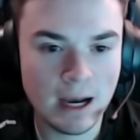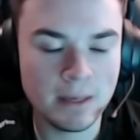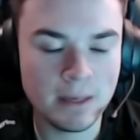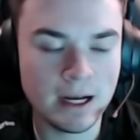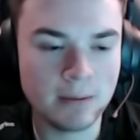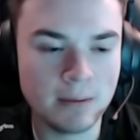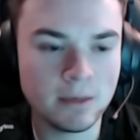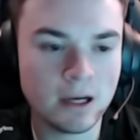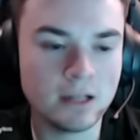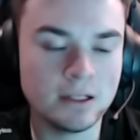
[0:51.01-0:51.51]
I
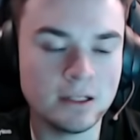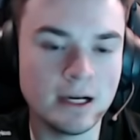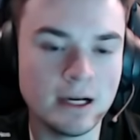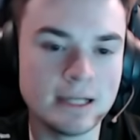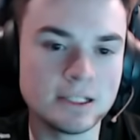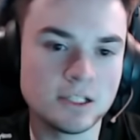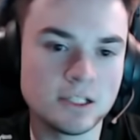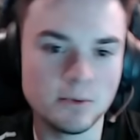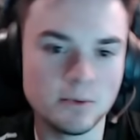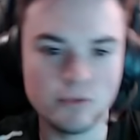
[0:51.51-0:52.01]
mean, I'm not gonna
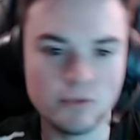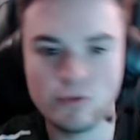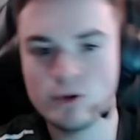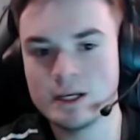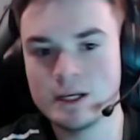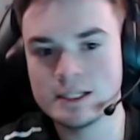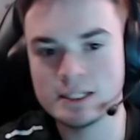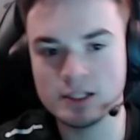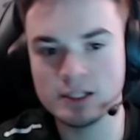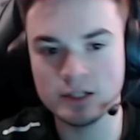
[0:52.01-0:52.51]
lie. So
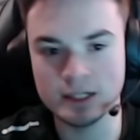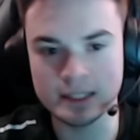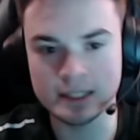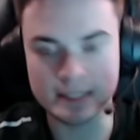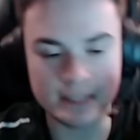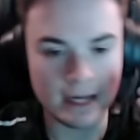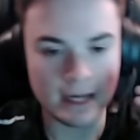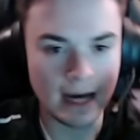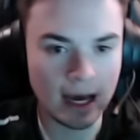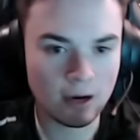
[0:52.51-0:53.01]
before that
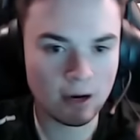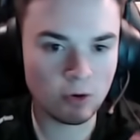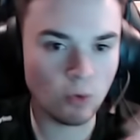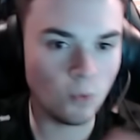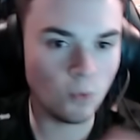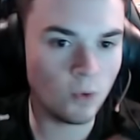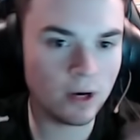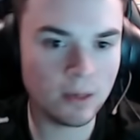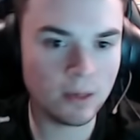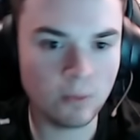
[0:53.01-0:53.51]
series, I don't
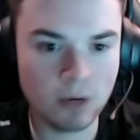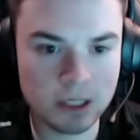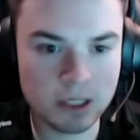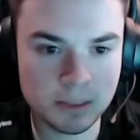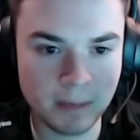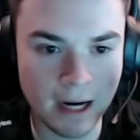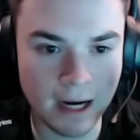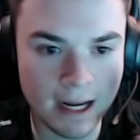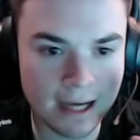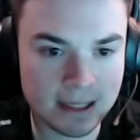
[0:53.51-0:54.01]
know what it
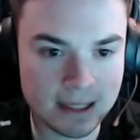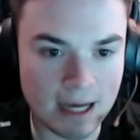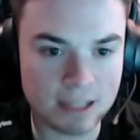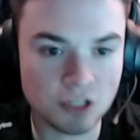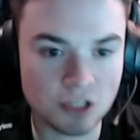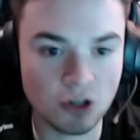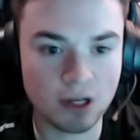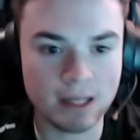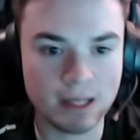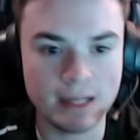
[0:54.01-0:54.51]
was, but I got
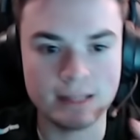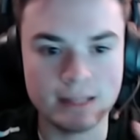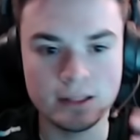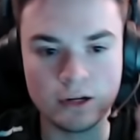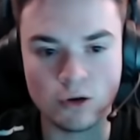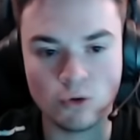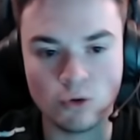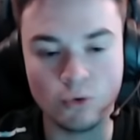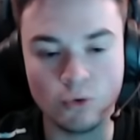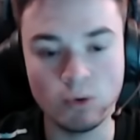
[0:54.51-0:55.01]
I started getting
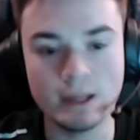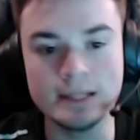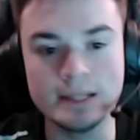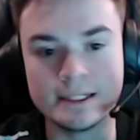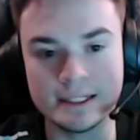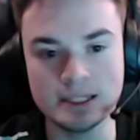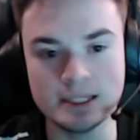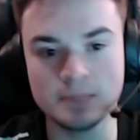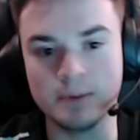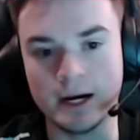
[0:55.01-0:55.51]
the
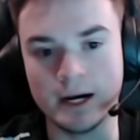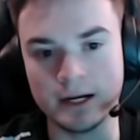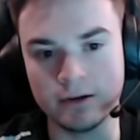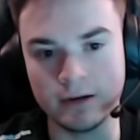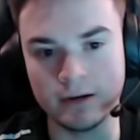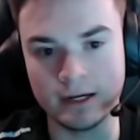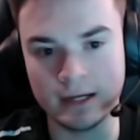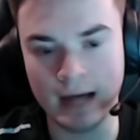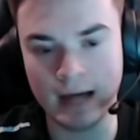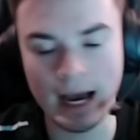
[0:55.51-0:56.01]
craziest
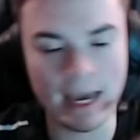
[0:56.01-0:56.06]
migraine.